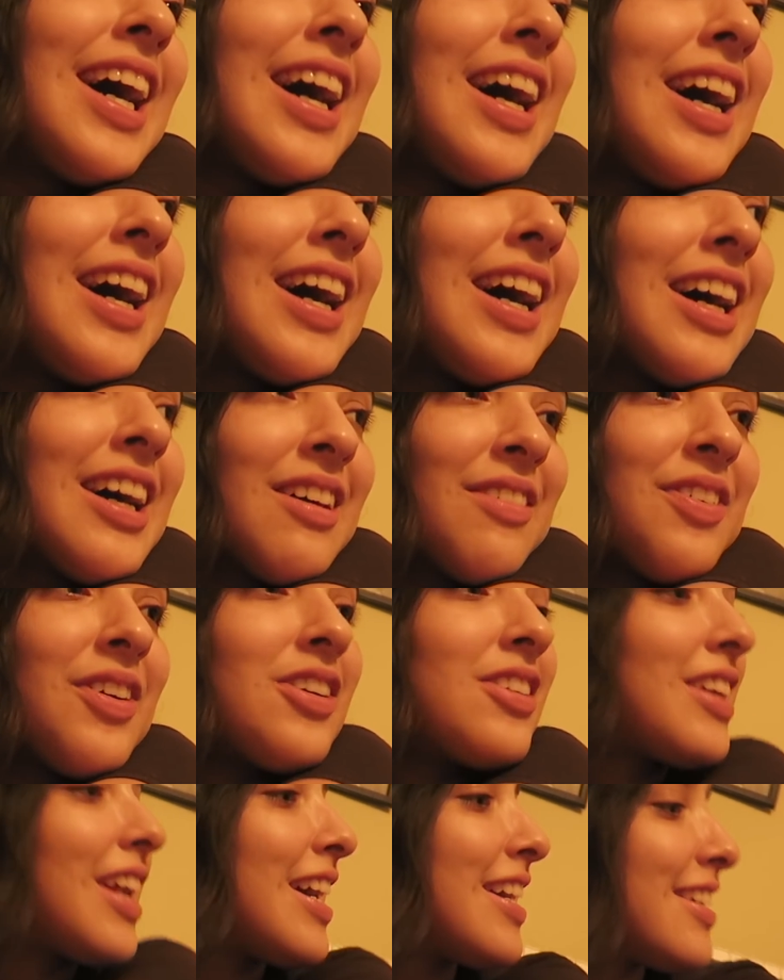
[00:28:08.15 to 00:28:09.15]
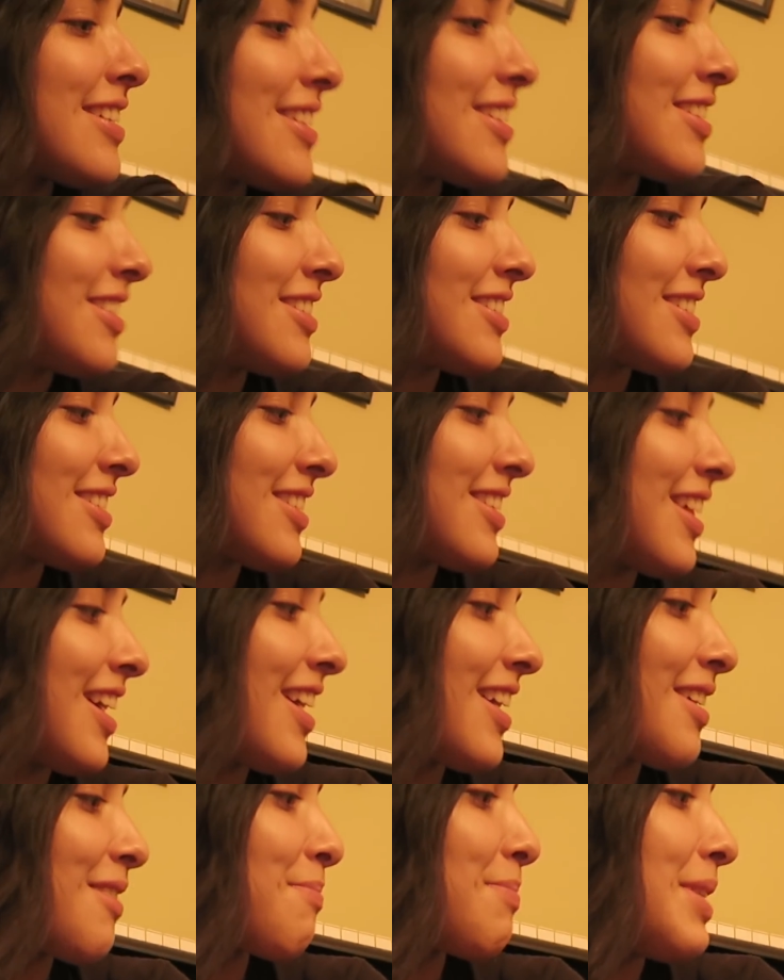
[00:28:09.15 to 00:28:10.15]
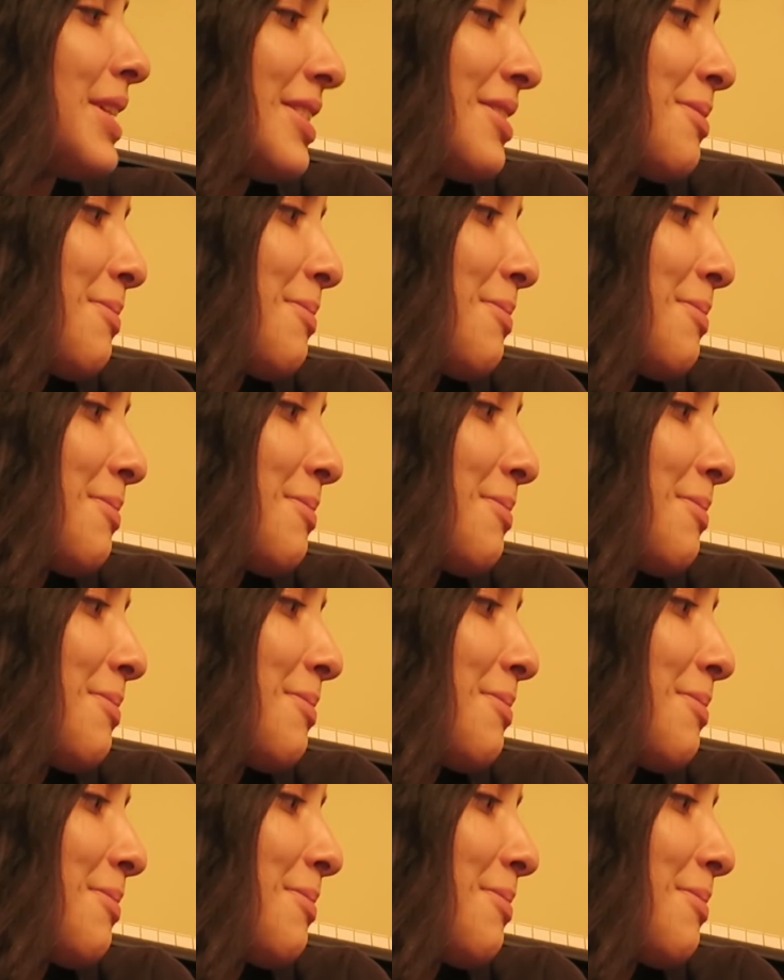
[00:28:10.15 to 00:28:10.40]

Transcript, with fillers: Ah, it felt nice to just like be